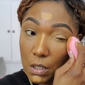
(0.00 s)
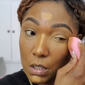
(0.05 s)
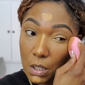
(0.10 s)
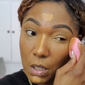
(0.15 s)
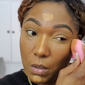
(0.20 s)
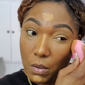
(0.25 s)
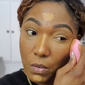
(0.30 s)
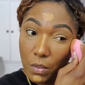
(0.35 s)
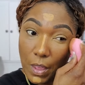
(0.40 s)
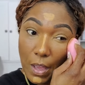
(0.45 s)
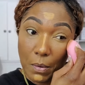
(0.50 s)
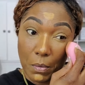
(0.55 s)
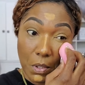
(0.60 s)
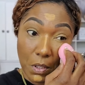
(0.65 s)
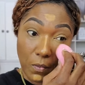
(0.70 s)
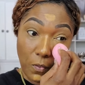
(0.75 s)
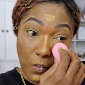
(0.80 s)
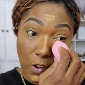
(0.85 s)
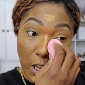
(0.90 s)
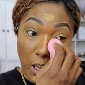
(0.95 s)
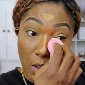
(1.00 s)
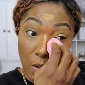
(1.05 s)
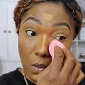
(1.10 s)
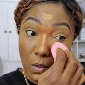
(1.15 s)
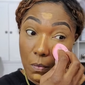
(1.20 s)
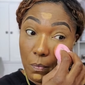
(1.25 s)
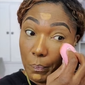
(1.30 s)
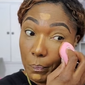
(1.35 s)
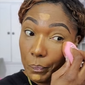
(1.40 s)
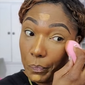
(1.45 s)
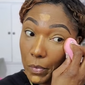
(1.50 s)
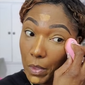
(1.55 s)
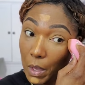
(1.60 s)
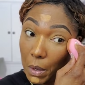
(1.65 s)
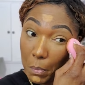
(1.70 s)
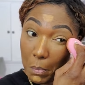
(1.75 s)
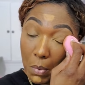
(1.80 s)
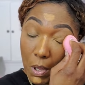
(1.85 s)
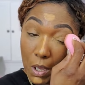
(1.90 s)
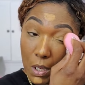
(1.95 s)
So that was a fail,
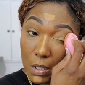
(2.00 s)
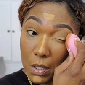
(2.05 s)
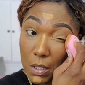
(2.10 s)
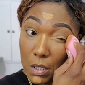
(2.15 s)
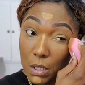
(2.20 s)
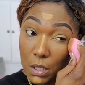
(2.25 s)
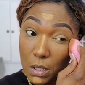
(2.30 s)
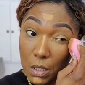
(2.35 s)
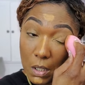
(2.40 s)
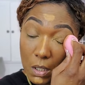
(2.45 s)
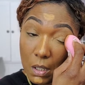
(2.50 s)
but